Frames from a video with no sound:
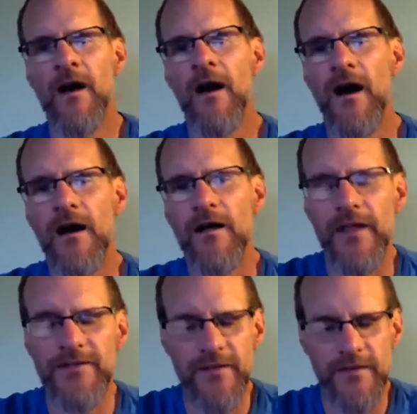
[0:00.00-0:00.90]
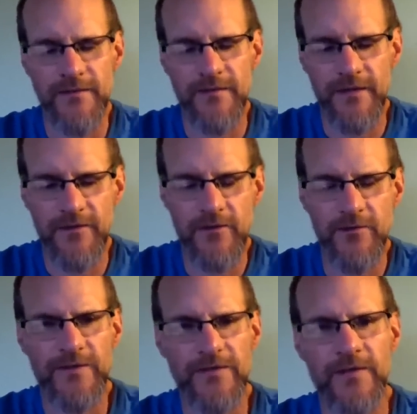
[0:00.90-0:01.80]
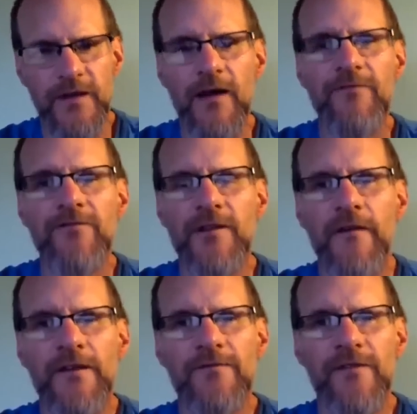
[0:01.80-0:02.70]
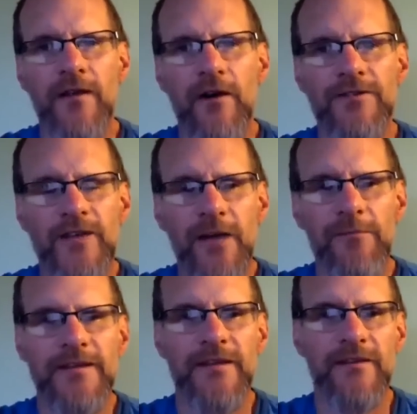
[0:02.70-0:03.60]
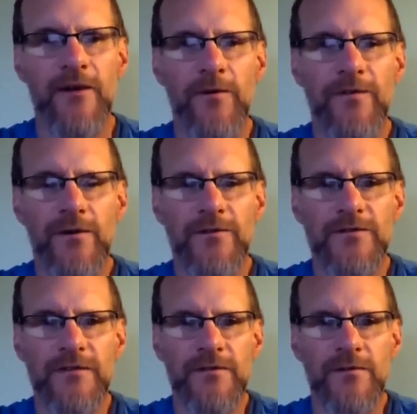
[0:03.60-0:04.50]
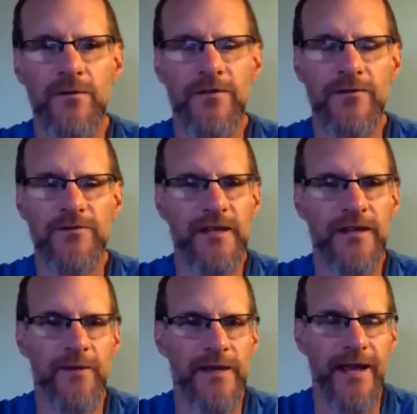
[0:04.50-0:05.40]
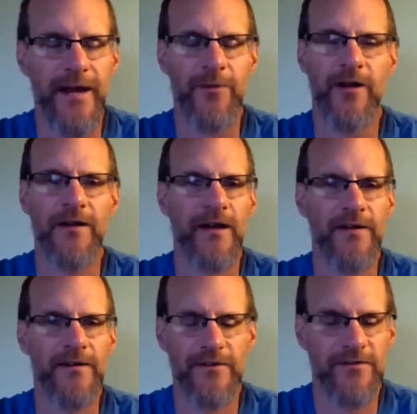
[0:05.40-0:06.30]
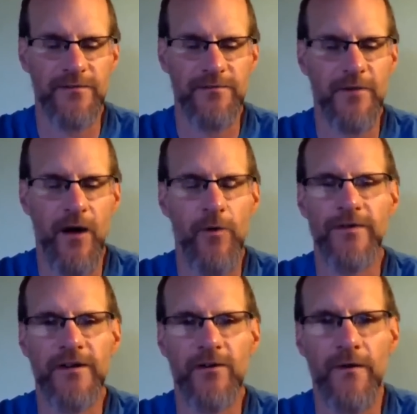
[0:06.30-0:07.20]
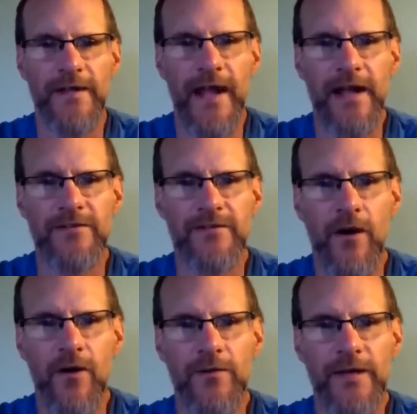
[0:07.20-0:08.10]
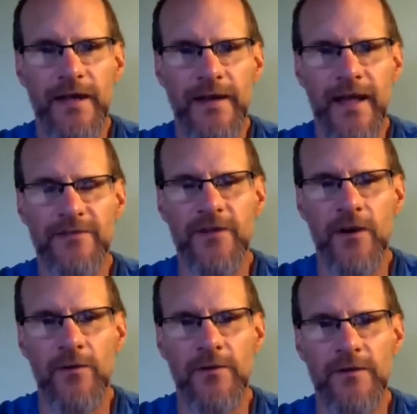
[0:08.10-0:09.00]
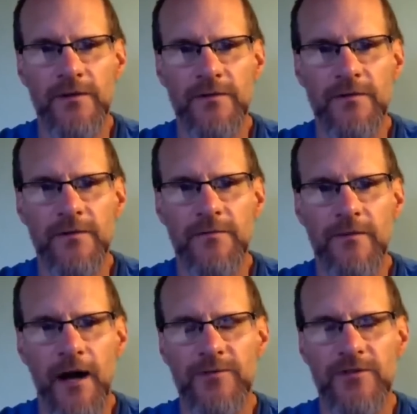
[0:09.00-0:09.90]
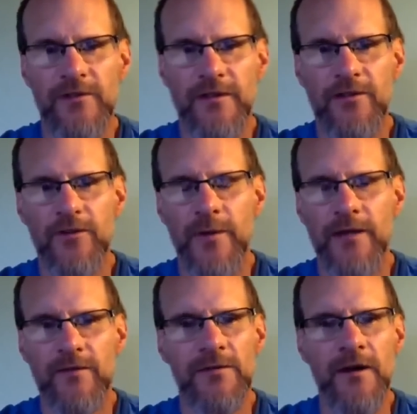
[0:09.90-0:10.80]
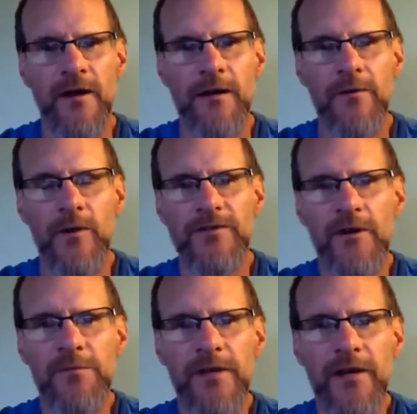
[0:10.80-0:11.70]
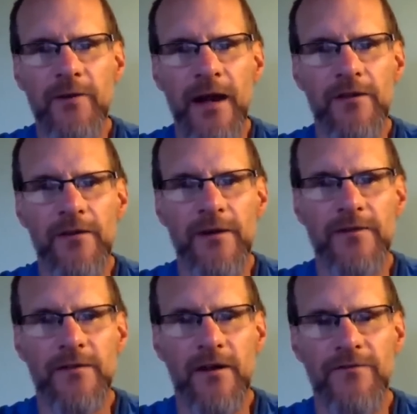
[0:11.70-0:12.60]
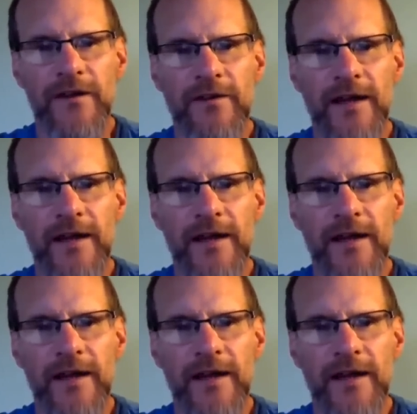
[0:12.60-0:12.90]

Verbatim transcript: Uh, that's a that's a good question. I, for long for the longest time, I didn't know what those what those did in my camera. I, I just always ignore the H tone and S tone options in the Q menu. When I started playing around with them, I, I figured